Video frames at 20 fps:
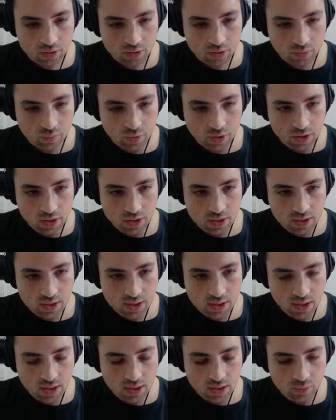we can
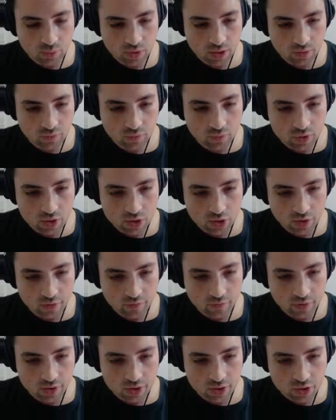resolve
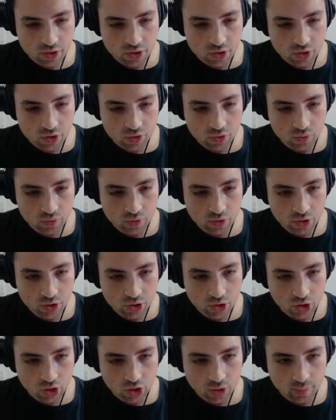this to D
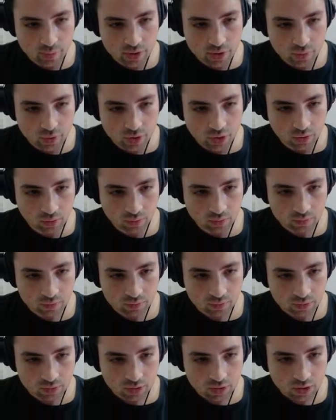sharp as well.
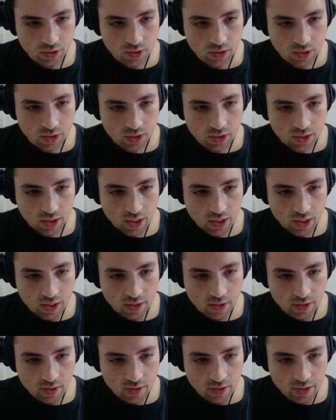And
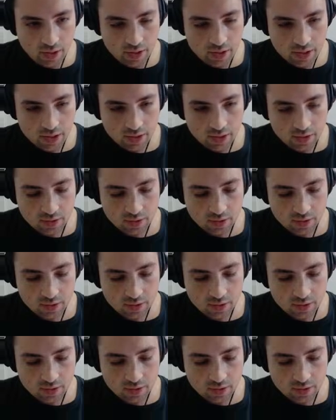then this,